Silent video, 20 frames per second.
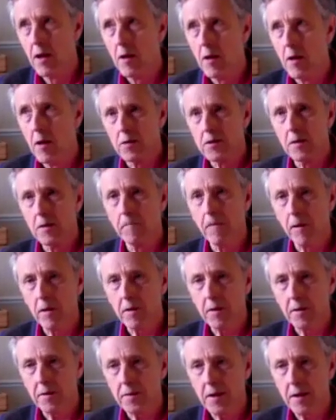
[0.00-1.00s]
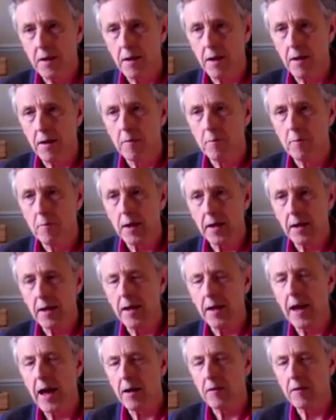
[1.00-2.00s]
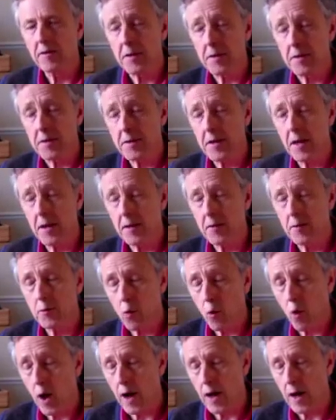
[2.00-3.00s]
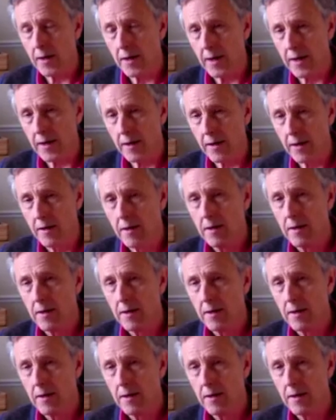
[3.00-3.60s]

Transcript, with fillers: was the volunteer being allowed to sit quietly